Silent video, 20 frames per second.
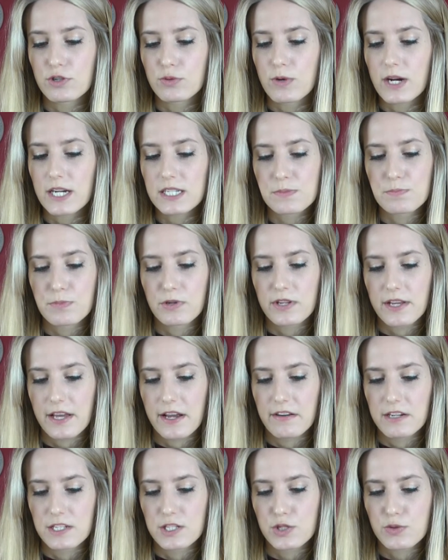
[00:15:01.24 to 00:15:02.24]
or waxed body
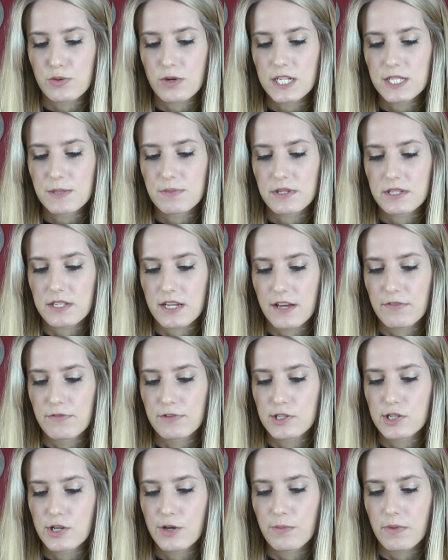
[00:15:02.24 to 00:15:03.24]
areas twice per day for
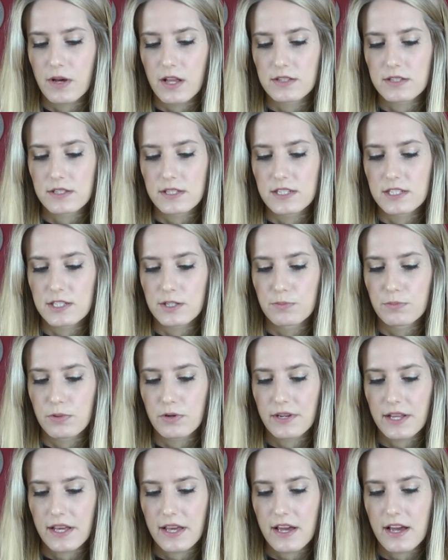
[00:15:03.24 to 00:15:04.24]
2 months until
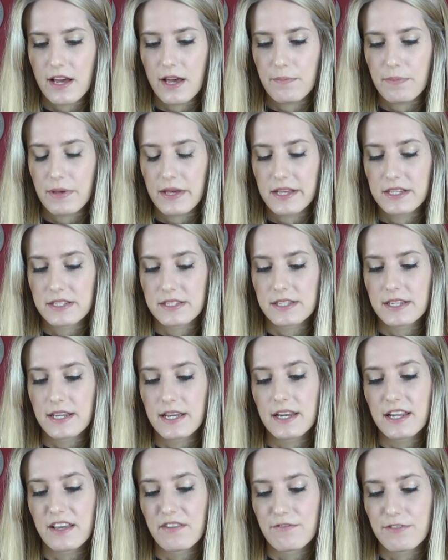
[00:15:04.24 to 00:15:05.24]
body hair appears
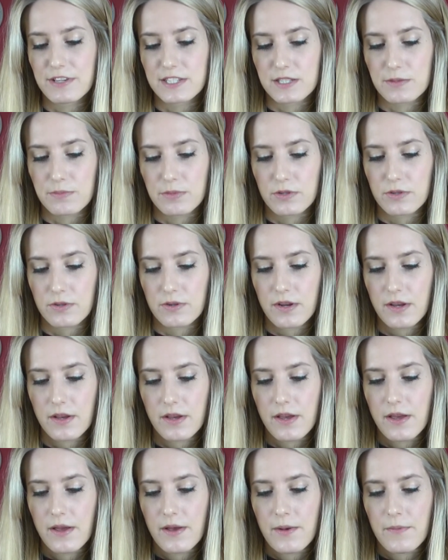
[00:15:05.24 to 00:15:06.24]
nearly invisible.
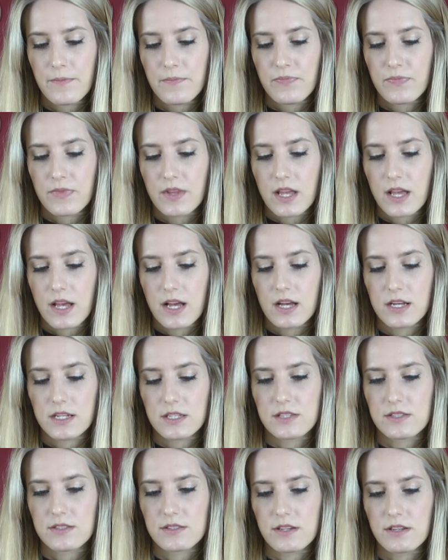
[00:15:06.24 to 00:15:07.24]

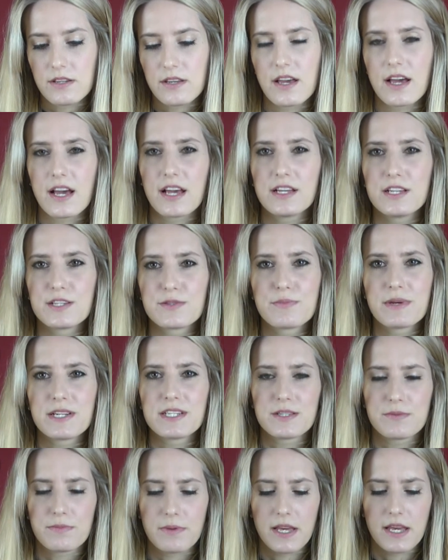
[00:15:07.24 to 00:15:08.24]
So yeah, it's
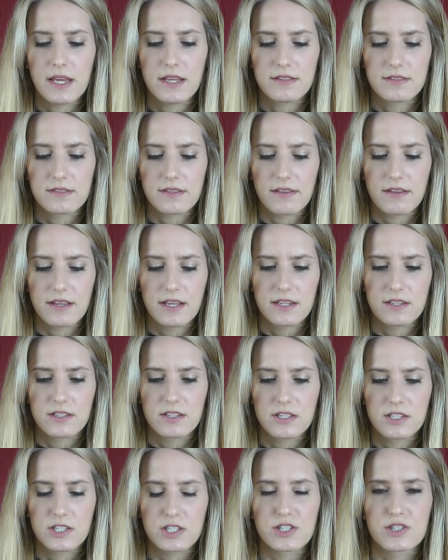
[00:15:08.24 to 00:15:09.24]
meant to be something
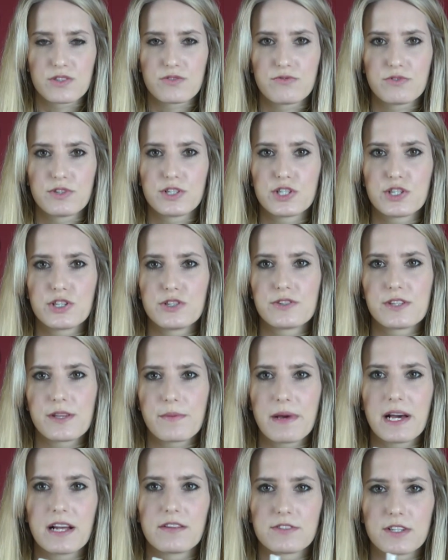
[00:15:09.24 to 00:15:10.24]
to just reduce the
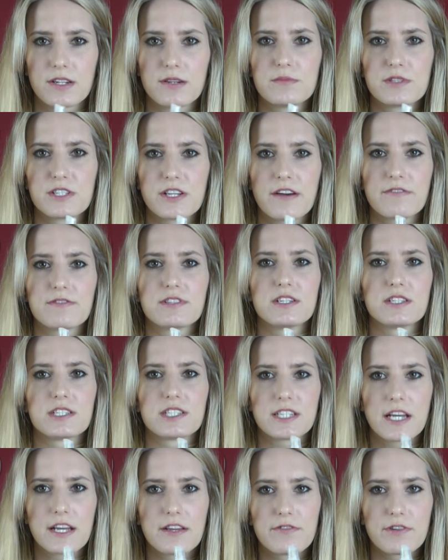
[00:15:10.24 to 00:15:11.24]
amount of times you have to
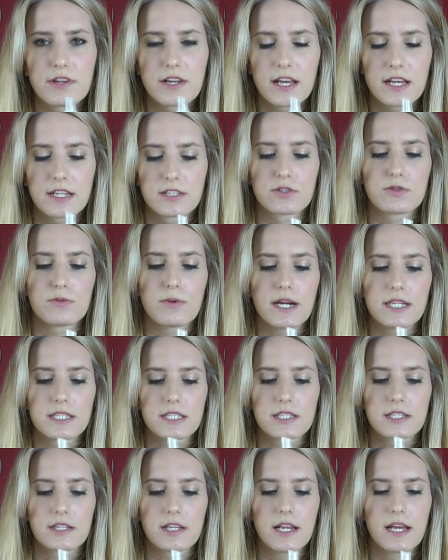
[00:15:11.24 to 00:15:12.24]
shave your legs or
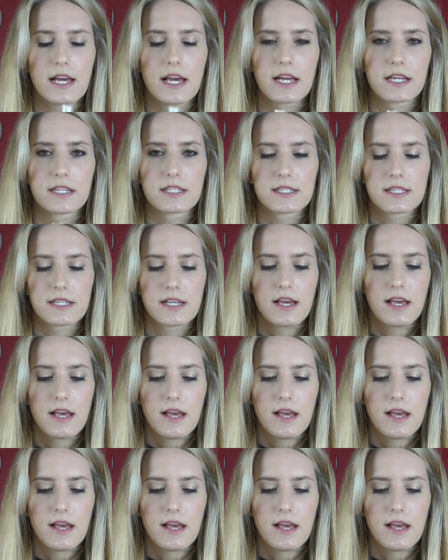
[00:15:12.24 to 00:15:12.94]
wax your legs.